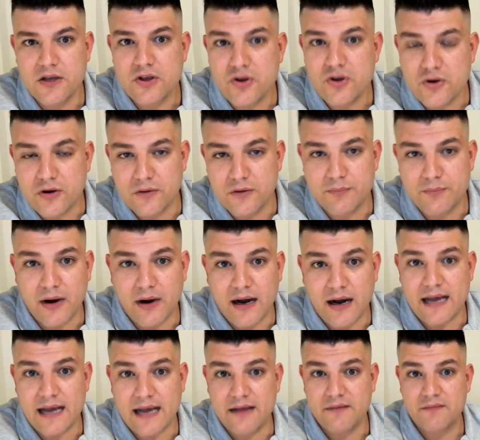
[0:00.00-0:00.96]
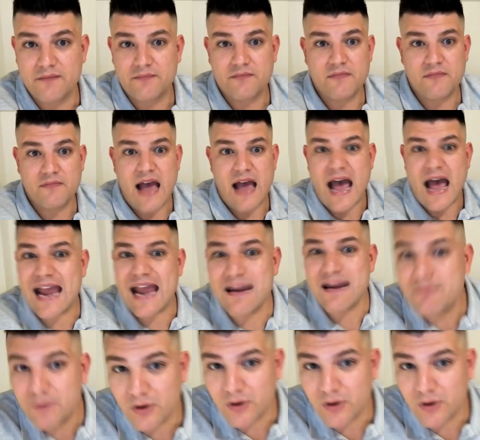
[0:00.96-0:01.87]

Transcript: You could buy 8 more